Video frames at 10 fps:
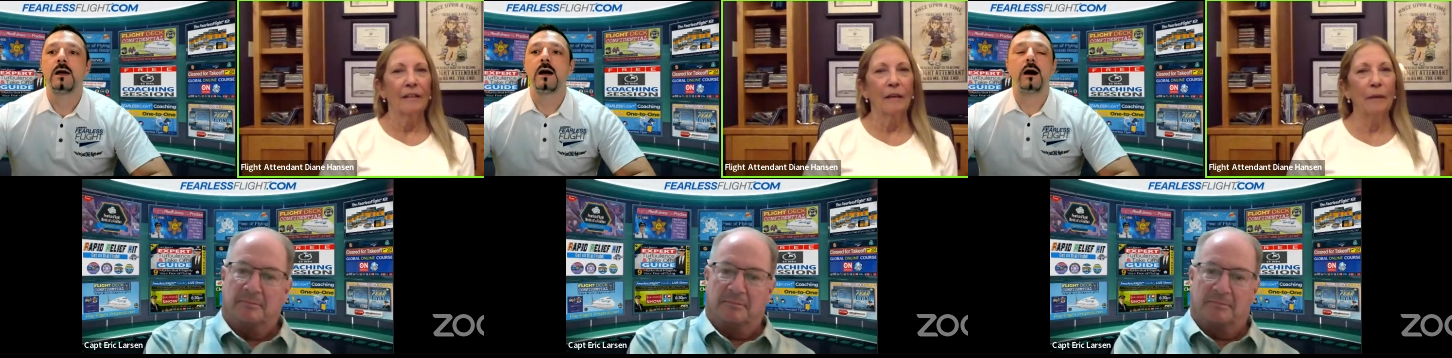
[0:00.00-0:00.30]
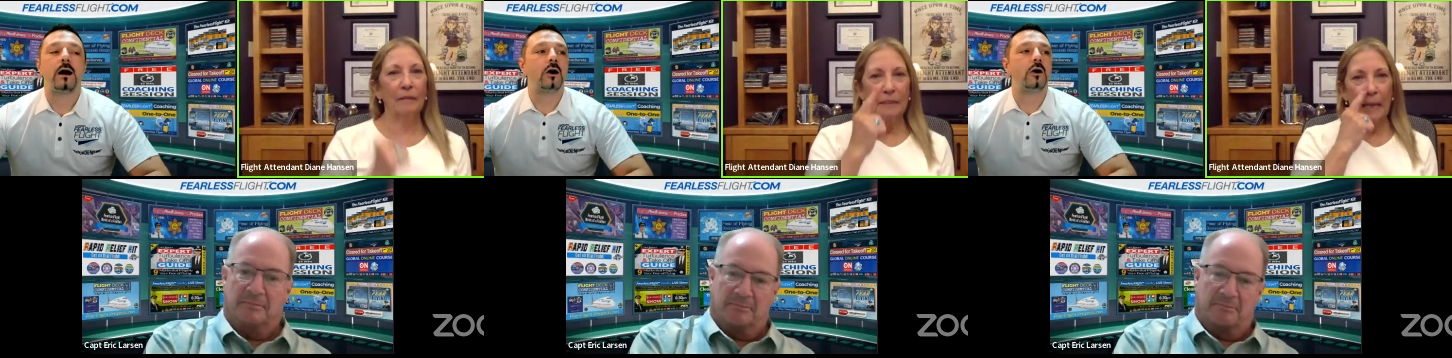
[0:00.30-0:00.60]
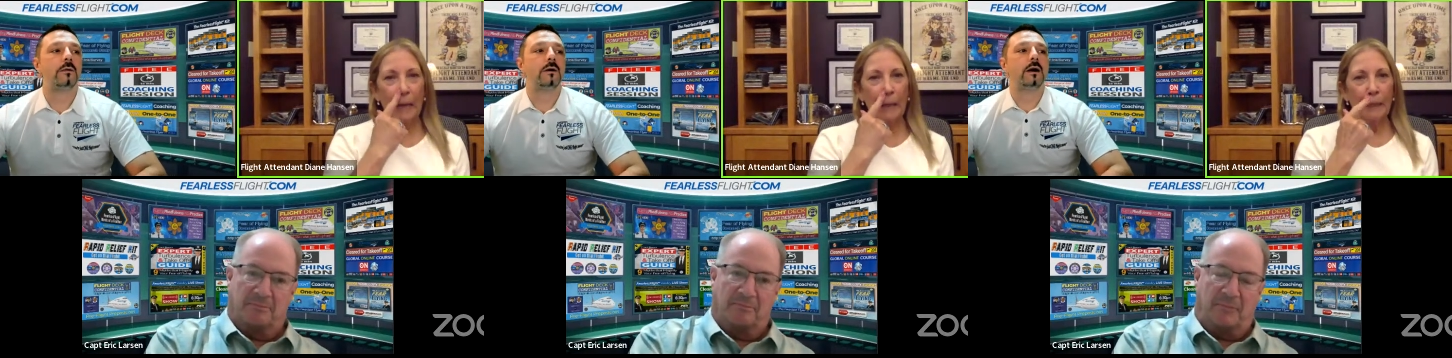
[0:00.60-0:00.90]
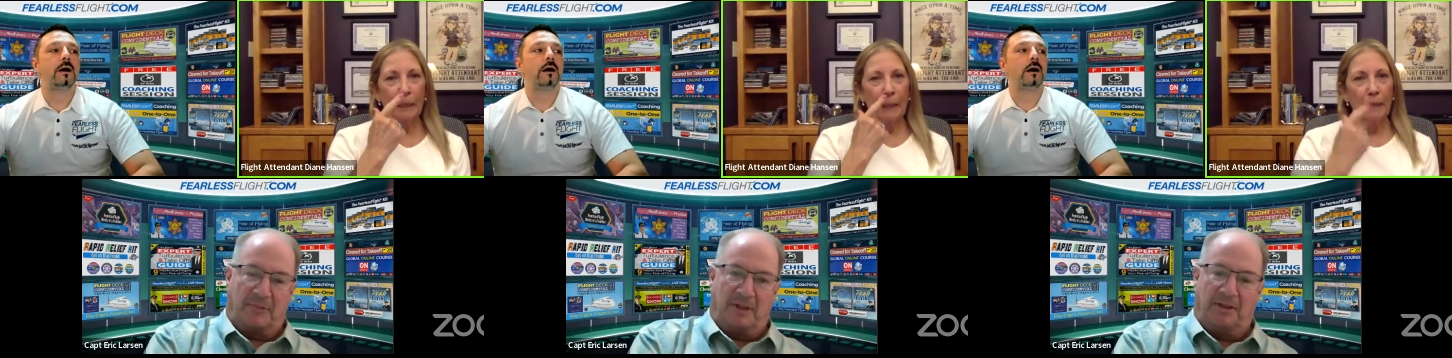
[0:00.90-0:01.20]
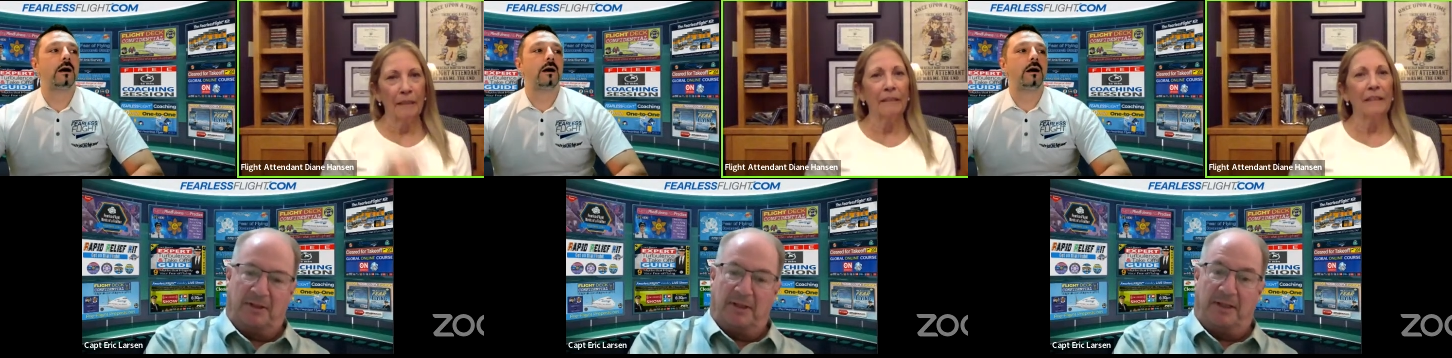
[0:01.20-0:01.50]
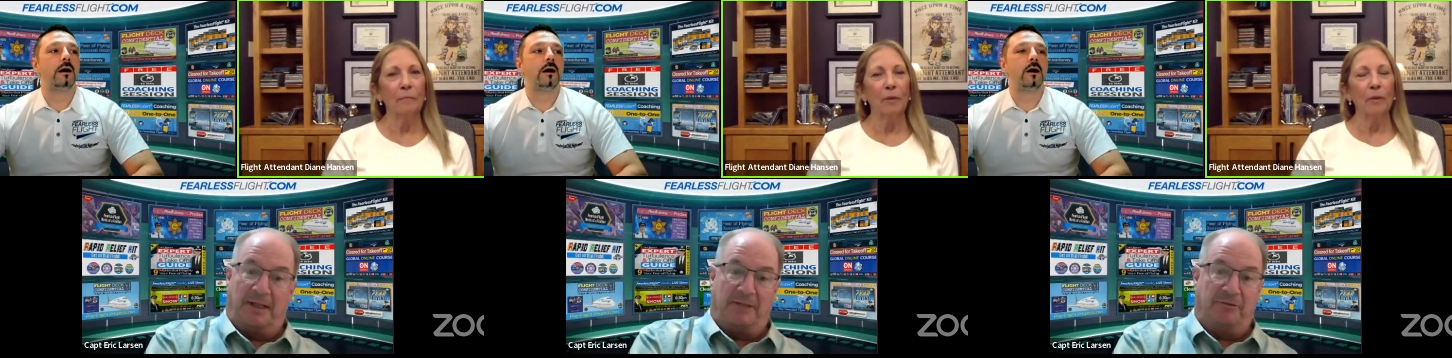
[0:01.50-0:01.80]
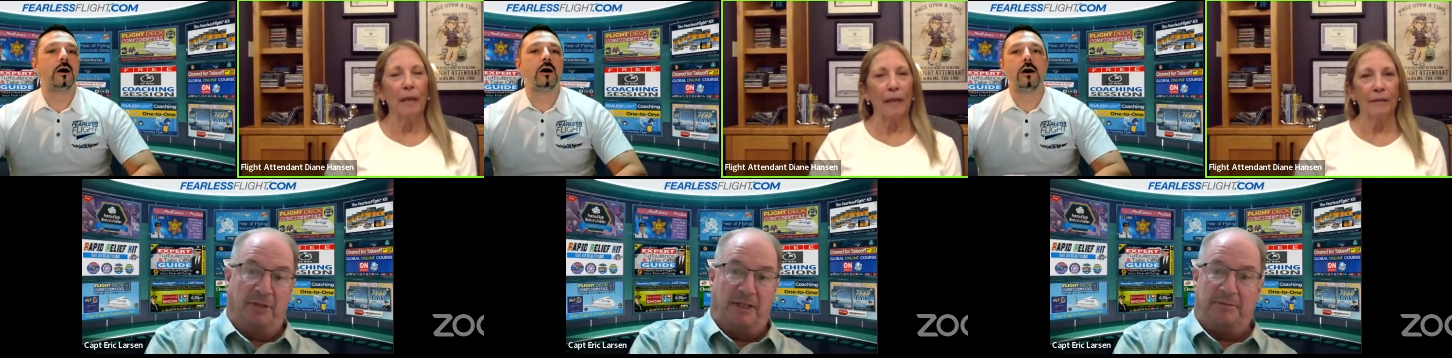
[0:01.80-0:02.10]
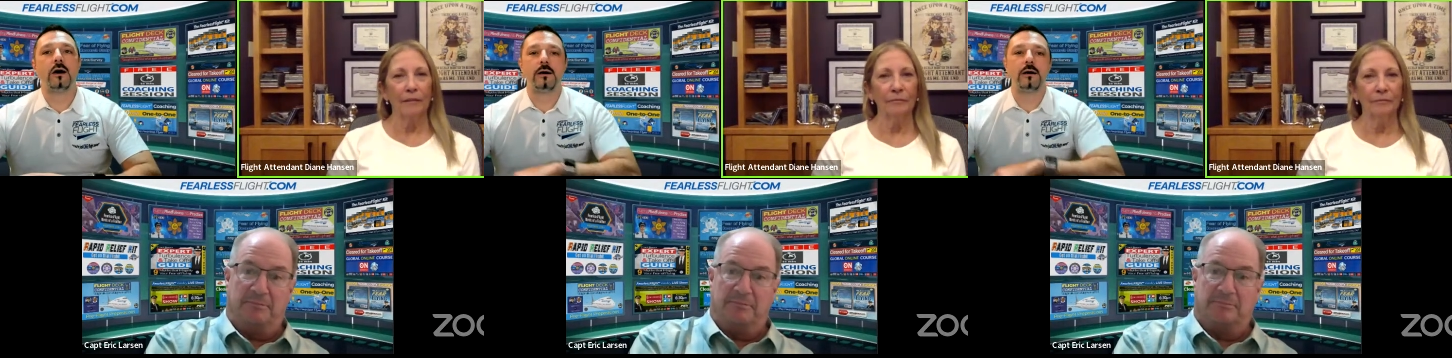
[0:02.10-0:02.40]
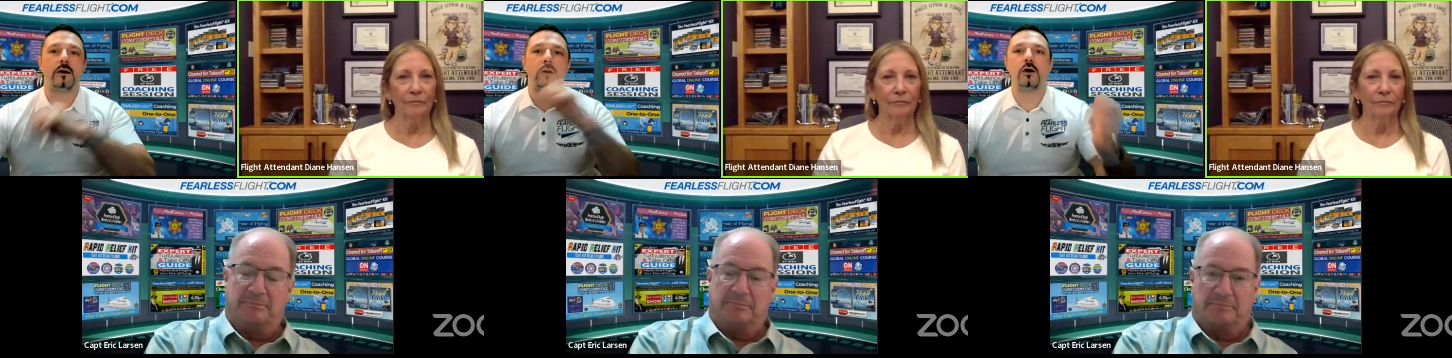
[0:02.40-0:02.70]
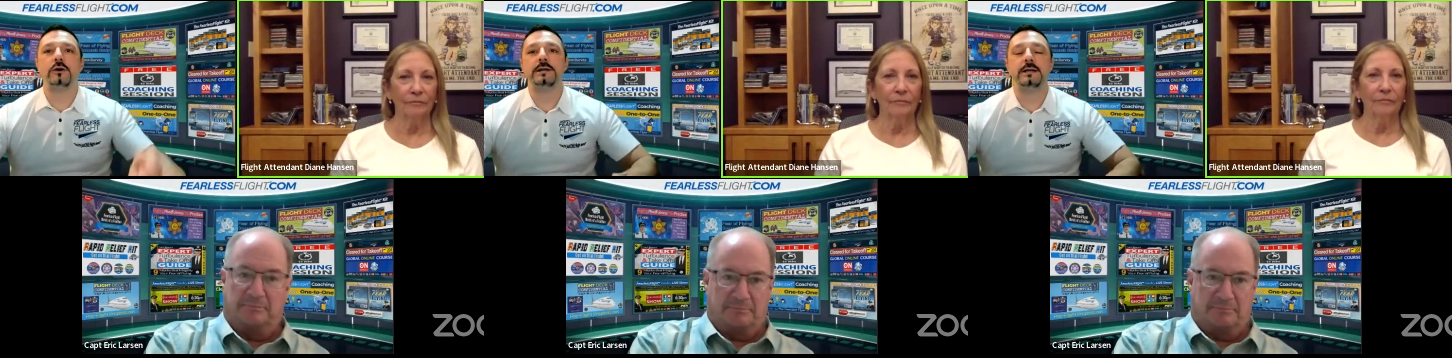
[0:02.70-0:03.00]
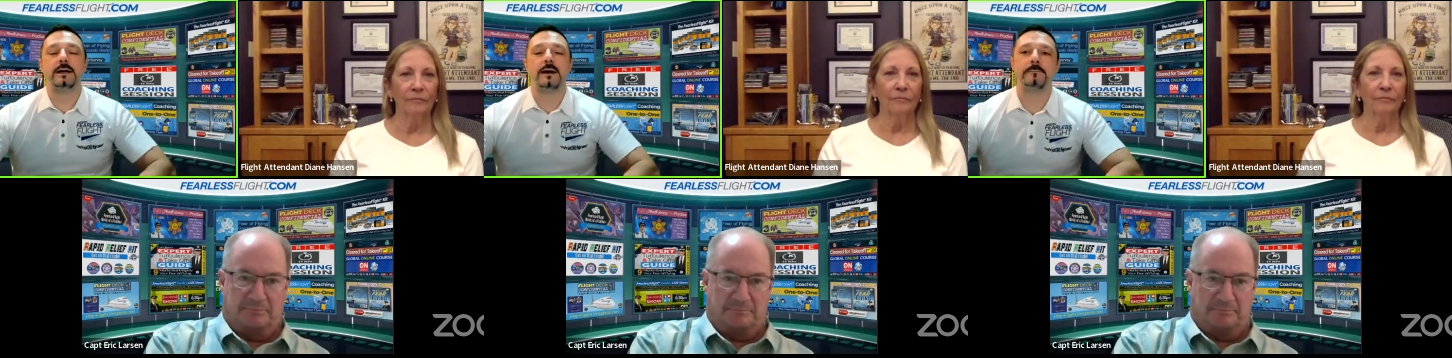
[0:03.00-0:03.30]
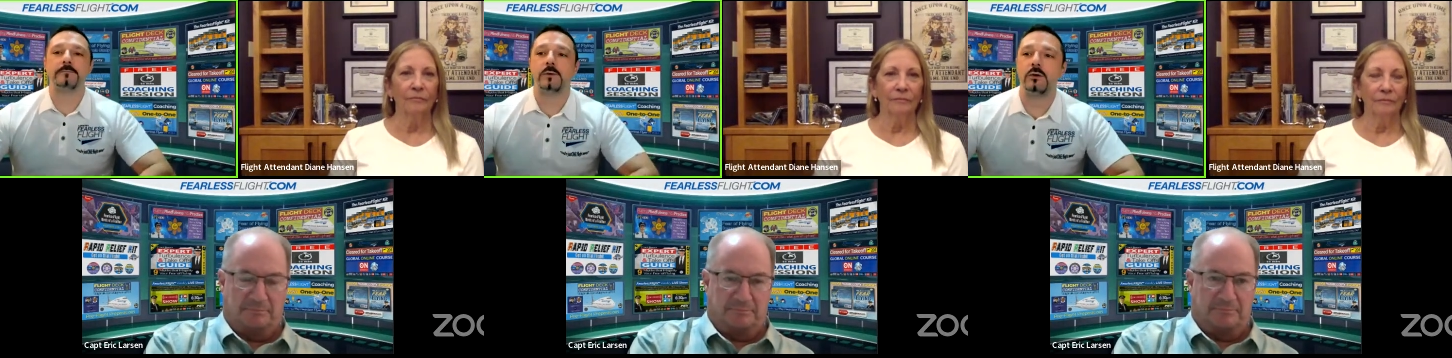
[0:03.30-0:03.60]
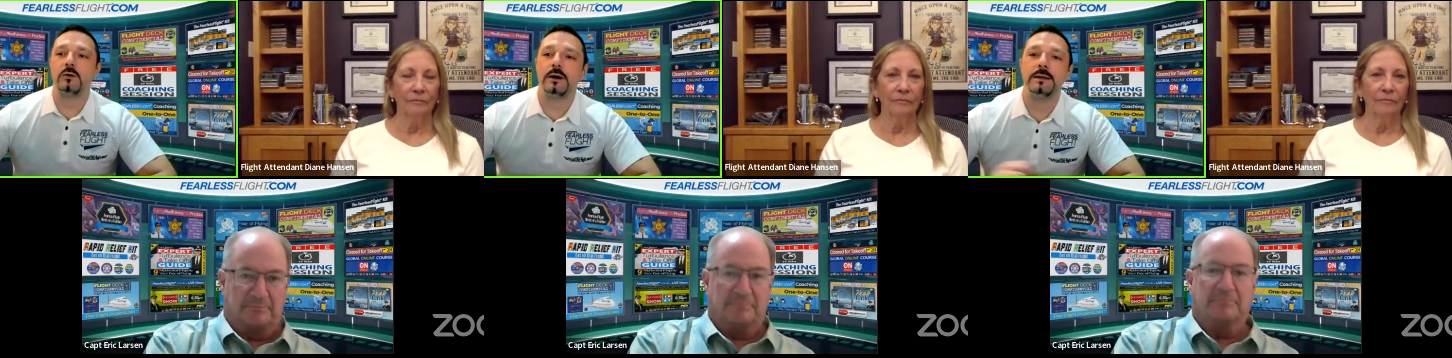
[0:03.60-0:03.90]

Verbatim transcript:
Speaker 1: about Saturday uh, in uh, Burbank.
Speaker 2: Oh, the um, oh,